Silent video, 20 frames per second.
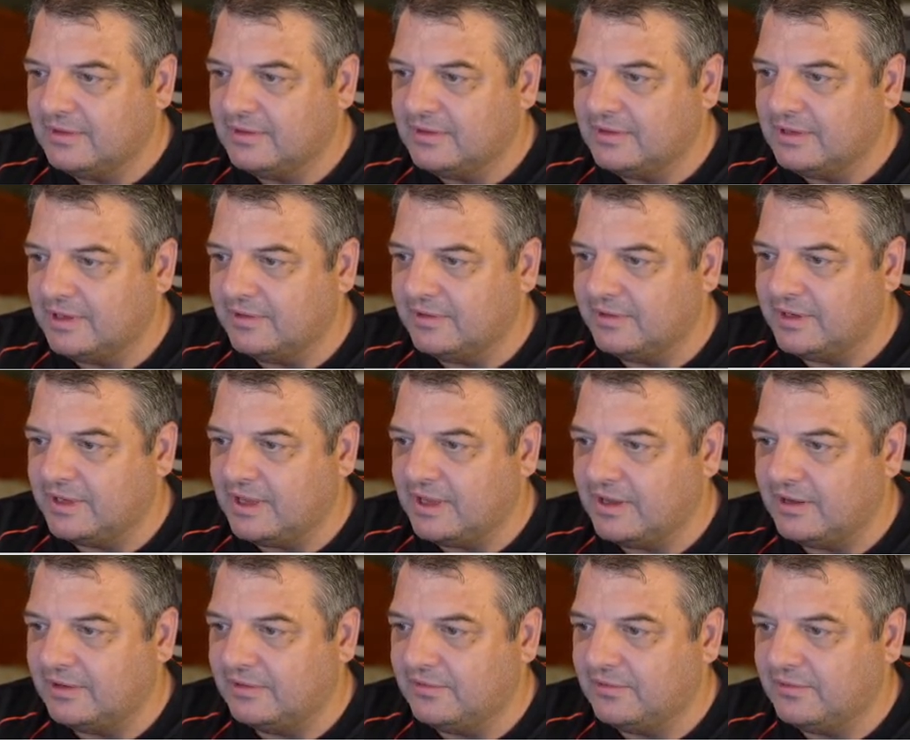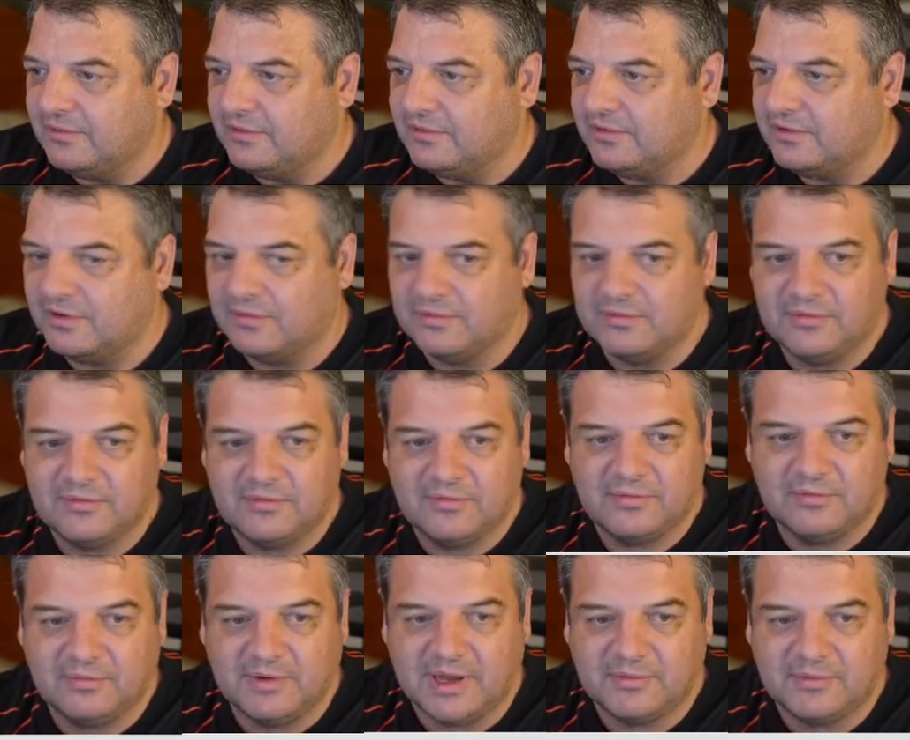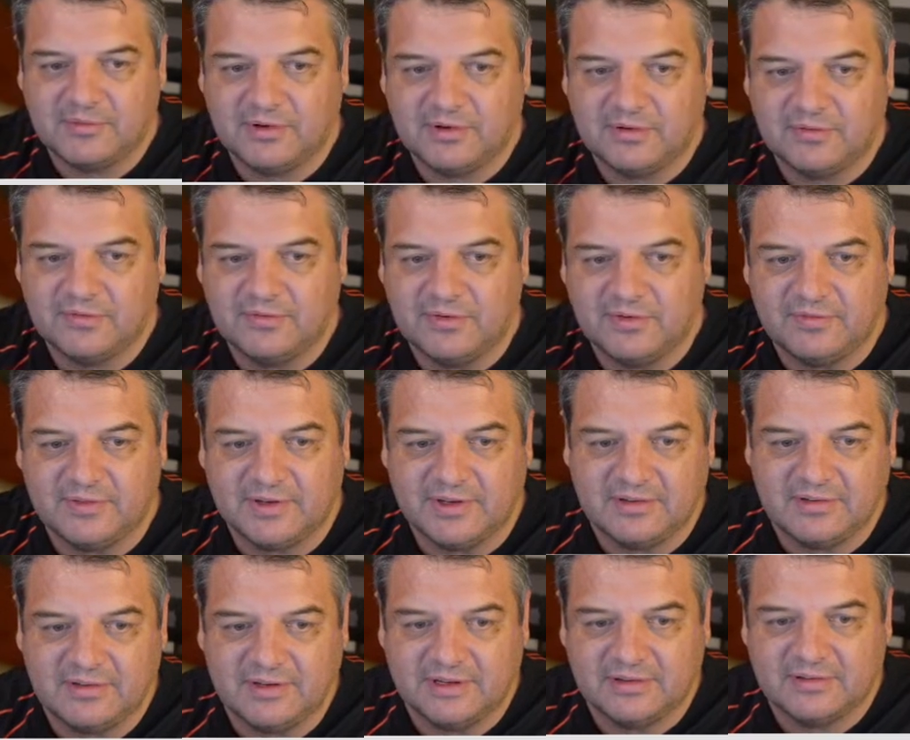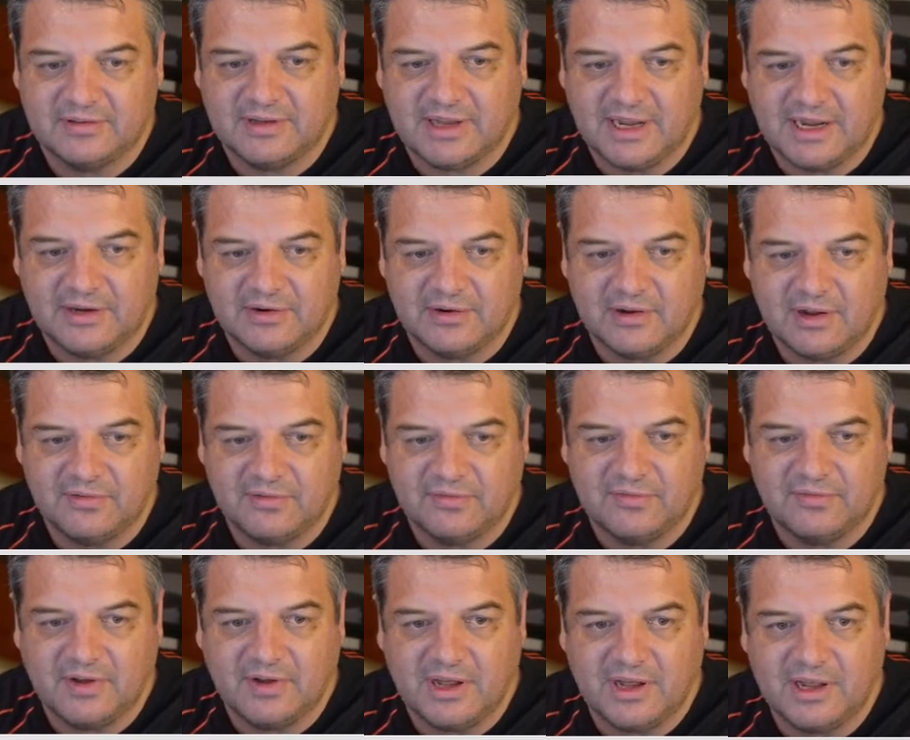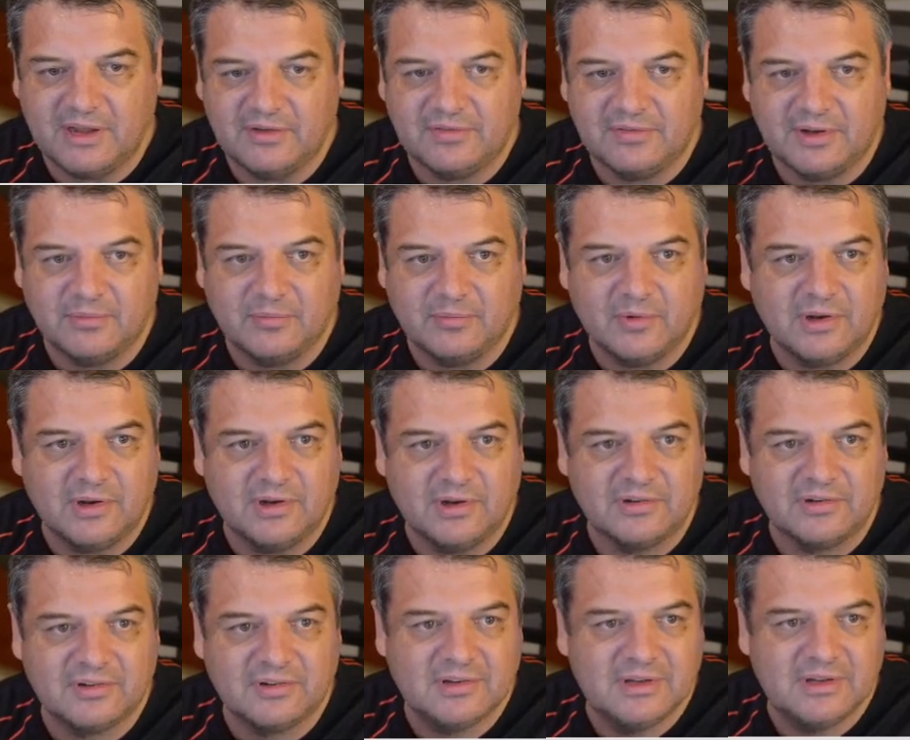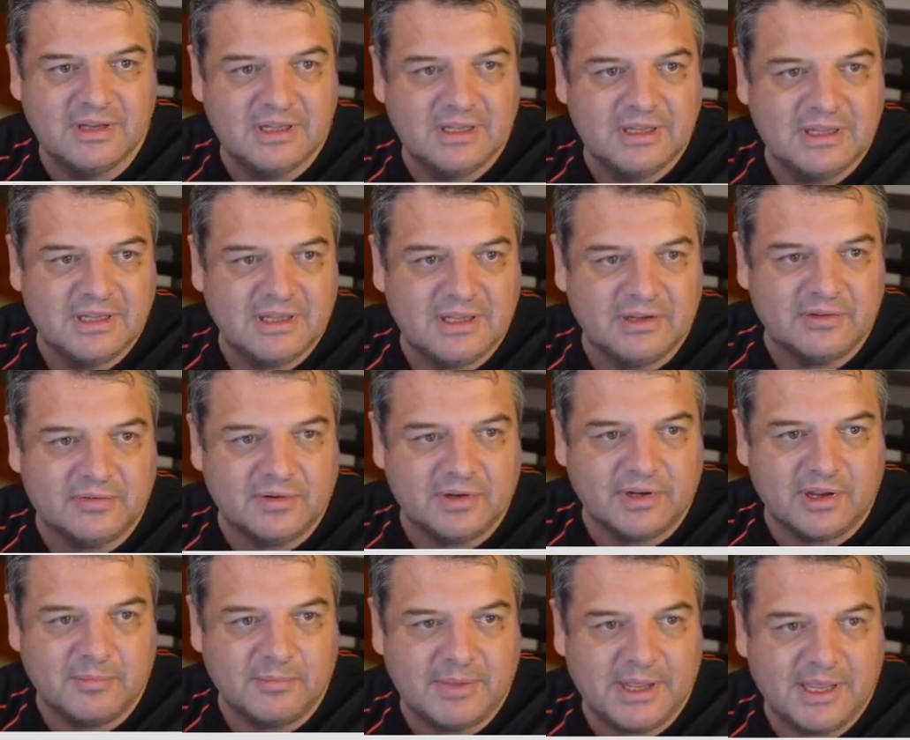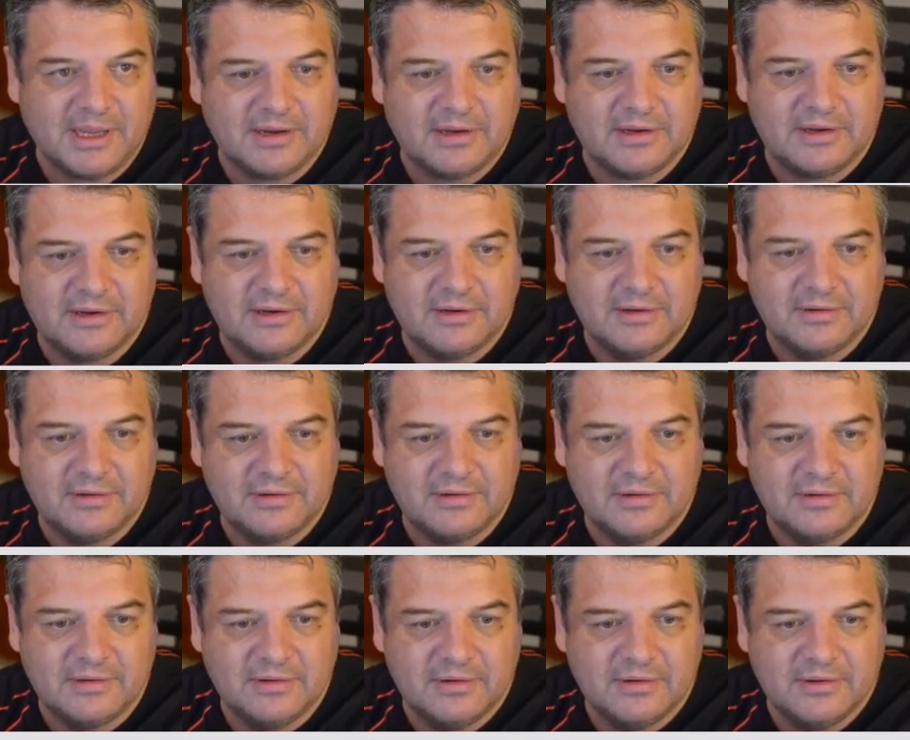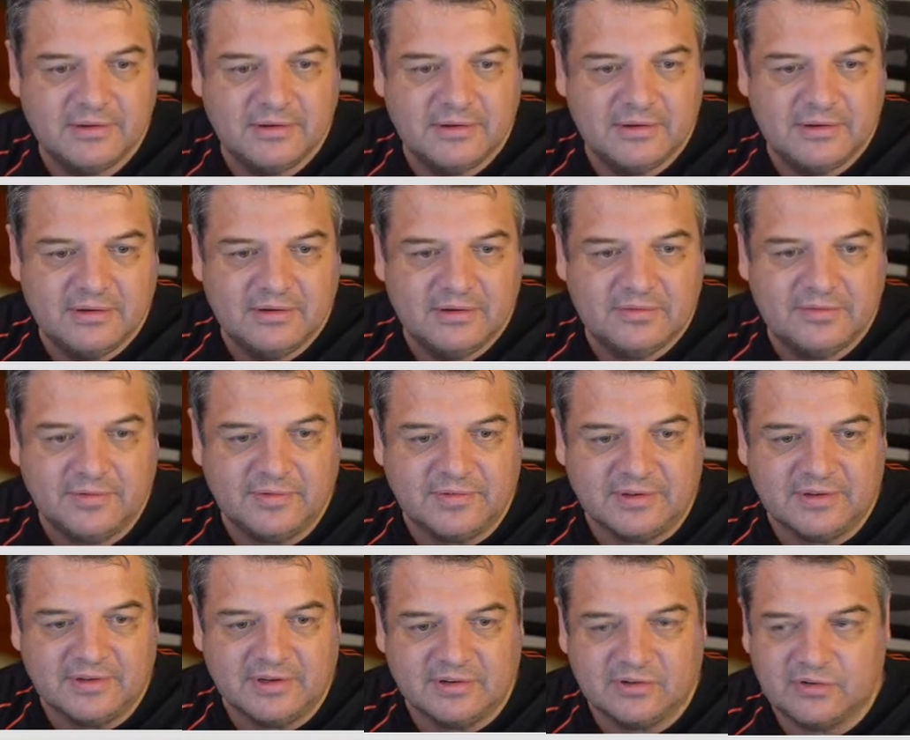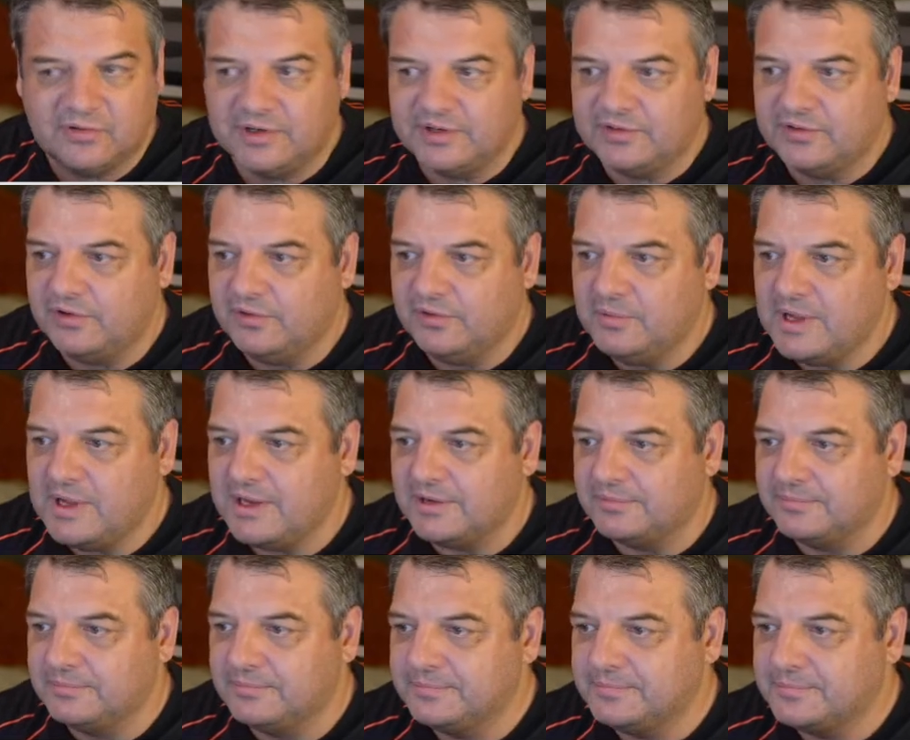There we go. So it went up to 56,895. It was, if we go back, 56,321.